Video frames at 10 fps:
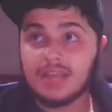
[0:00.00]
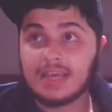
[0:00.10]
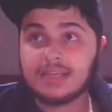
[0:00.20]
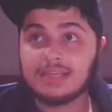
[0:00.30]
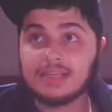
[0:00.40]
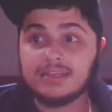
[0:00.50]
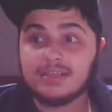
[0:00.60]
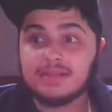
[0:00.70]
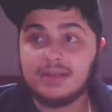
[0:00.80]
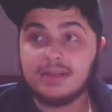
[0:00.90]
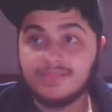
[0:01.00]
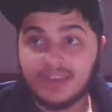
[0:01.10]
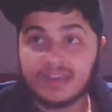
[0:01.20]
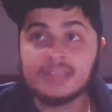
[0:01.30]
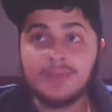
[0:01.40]
like
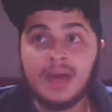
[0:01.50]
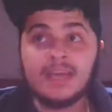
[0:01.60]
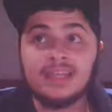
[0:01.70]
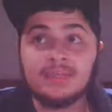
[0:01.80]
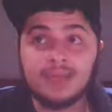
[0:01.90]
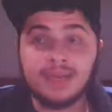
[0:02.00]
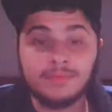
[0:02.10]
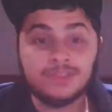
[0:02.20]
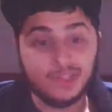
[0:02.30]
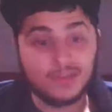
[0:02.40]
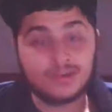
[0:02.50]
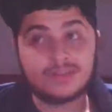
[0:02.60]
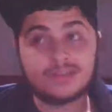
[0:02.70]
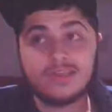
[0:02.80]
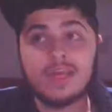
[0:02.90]
infected by it, they become
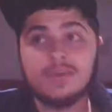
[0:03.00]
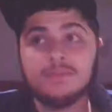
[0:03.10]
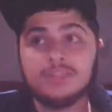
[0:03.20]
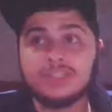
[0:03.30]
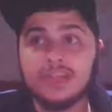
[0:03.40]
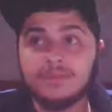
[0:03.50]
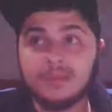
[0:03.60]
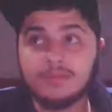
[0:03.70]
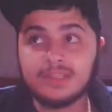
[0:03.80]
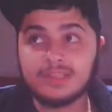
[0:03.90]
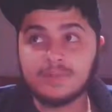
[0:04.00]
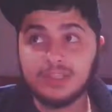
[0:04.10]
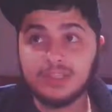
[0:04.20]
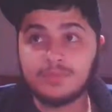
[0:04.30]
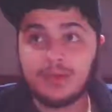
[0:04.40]
jerks, which is evident when
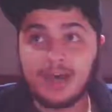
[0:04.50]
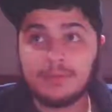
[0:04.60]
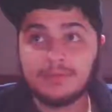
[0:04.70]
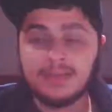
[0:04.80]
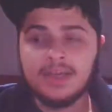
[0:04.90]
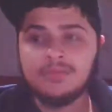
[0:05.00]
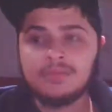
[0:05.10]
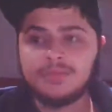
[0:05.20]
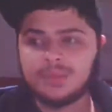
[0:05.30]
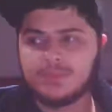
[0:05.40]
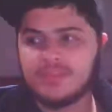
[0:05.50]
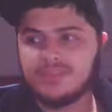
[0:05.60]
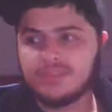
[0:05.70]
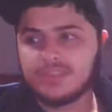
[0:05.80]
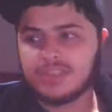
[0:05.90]
SpongeBob was supposed to be the
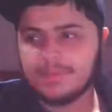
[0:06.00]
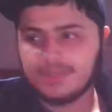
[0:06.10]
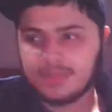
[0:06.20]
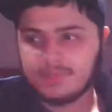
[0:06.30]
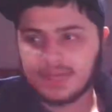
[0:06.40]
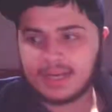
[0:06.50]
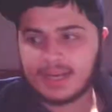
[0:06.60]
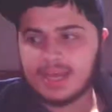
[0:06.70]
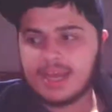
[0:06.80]
first test subject.